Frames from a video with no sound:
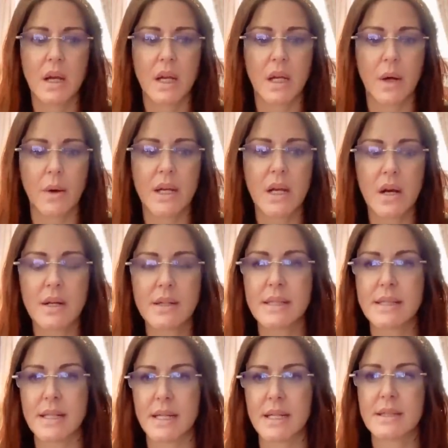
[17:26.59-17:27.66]
A
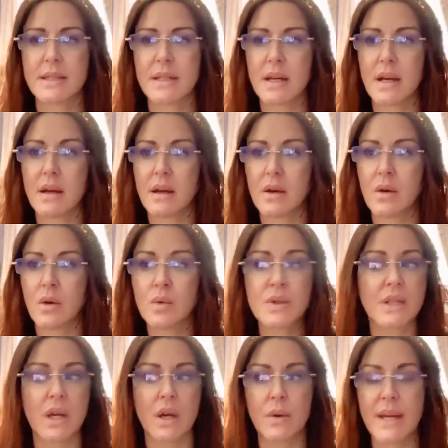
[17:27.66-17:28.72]
narcissist
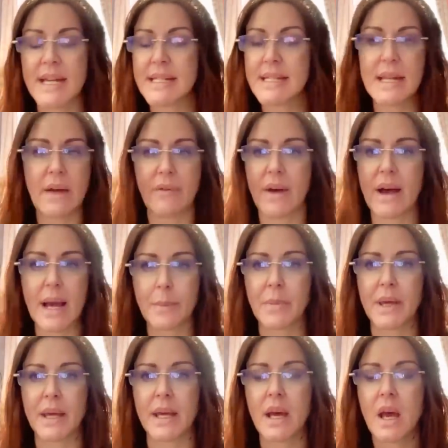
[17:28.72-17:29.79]
also is never
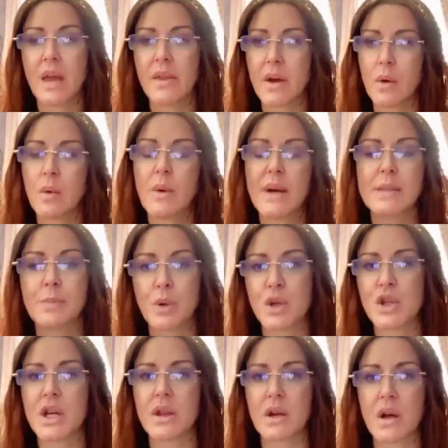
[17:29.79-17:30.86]
happy. They're always
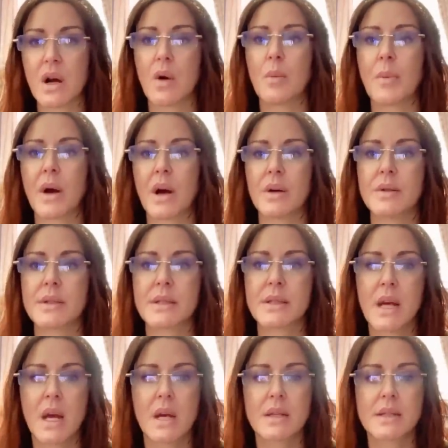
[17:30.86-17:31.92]
pushing the goalposts.
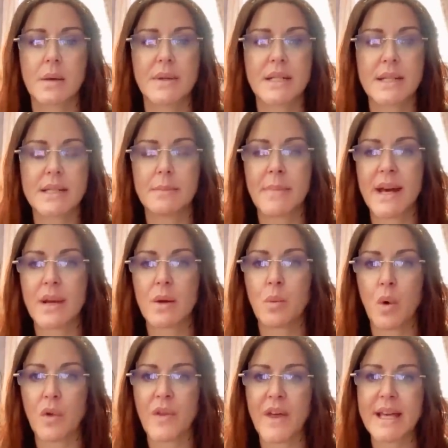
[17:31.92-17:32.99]
So it doesn't matter
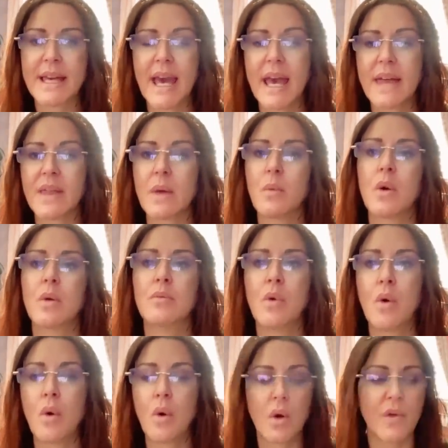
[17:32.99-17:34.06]
what they get, they want
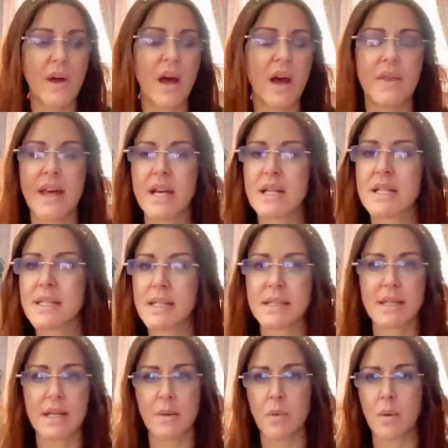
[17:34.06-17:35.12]
more, and they
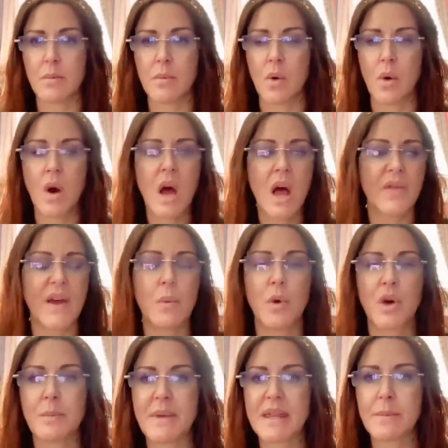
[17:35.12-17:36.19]
consistently want more. They
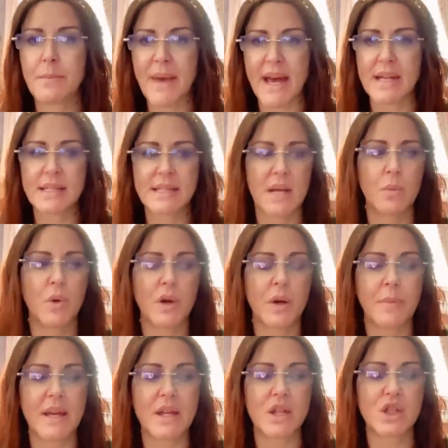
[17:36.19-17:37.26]
want to be the best. They want to
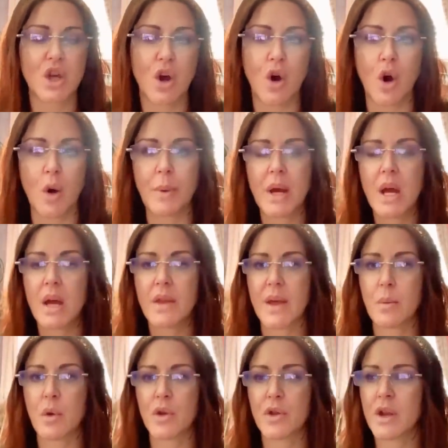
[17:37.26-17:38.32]
be the top. They
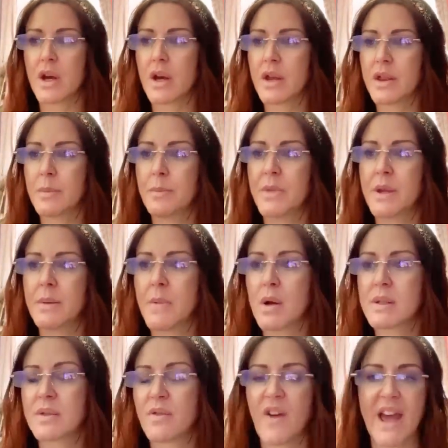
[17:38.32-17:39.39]
want the
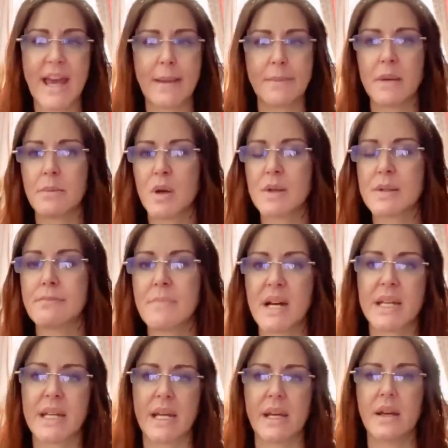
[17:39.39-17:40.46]
most fame, the most
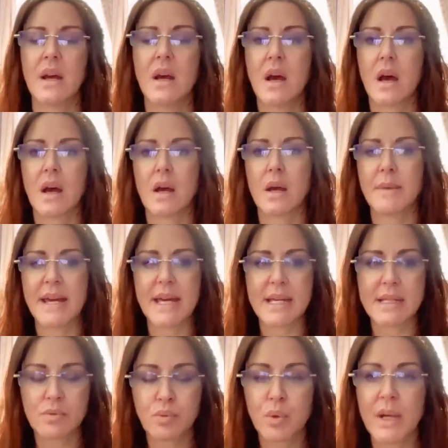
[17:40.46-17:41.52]
money. It
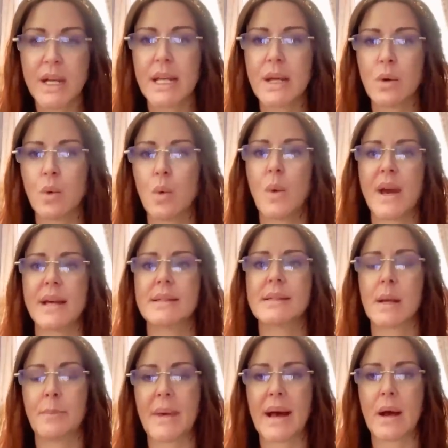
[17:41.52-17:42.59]
is really always
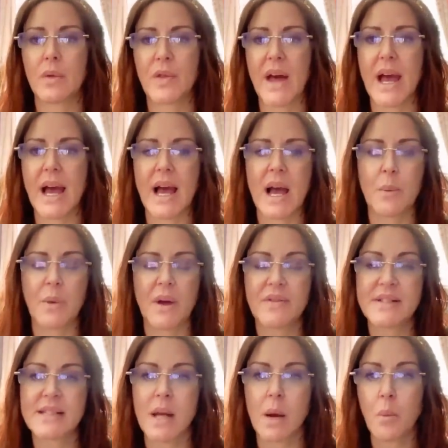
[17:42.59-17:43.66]
about that. And
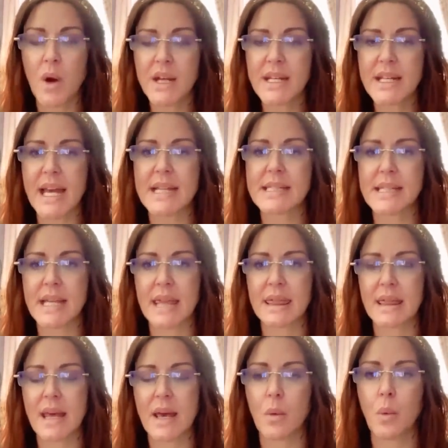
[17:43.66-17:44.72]
if someone gets
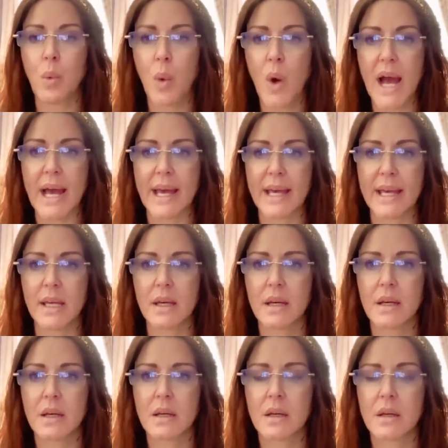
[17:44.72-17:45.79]
in their way,
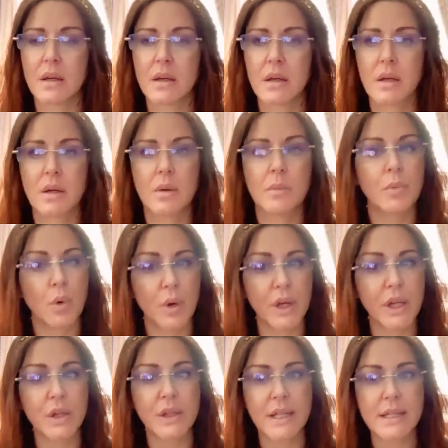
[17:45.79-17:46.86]
boy,
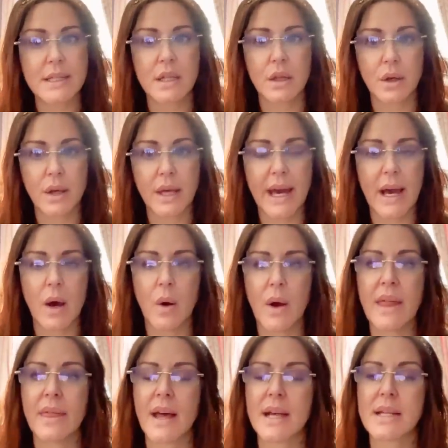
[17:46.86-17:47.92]
you need to look out.
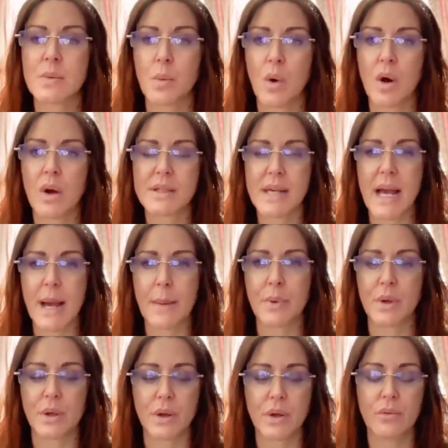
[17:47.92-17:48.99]
And that's what's
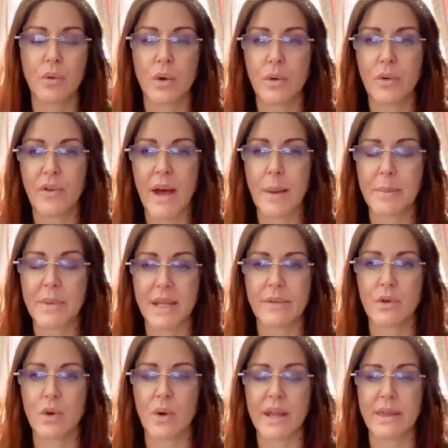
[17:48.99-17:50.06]
happened. The royal family
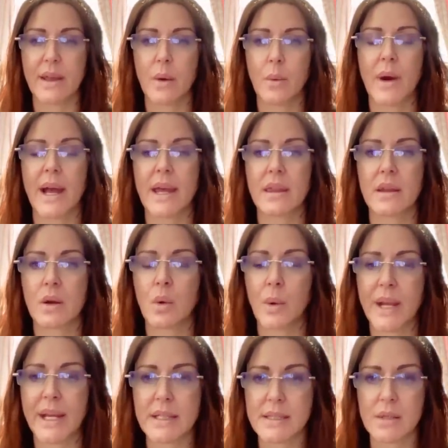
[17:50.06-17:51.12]
have got in their way. The
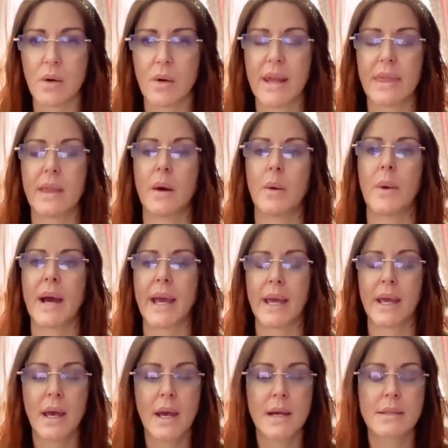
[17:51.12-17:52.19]
Queen has got in their
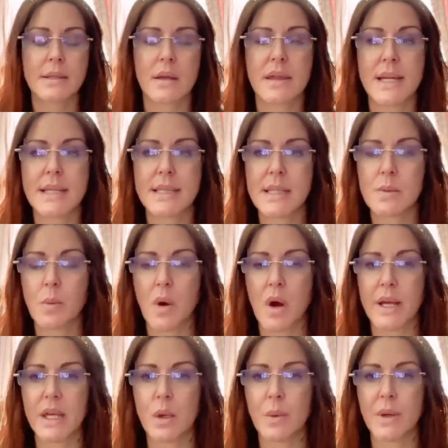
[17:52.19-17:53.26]
way. So this is
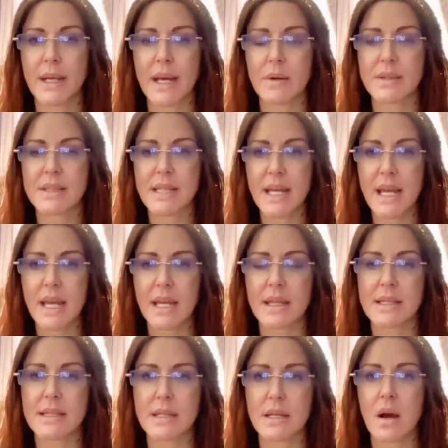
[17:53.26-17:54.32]
why you are now seeing
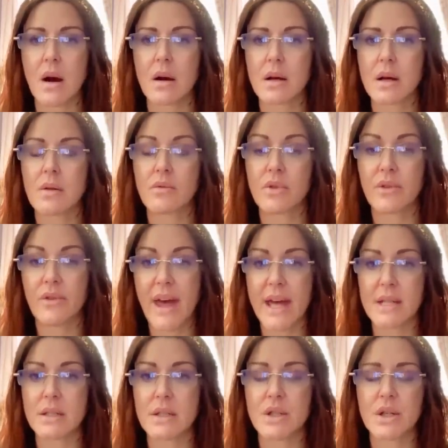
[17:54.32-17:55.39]
this narc
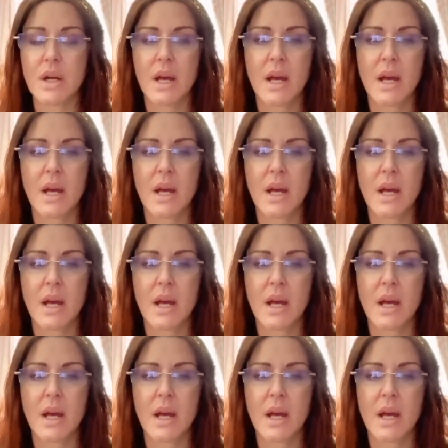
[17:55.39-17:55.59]
revenge.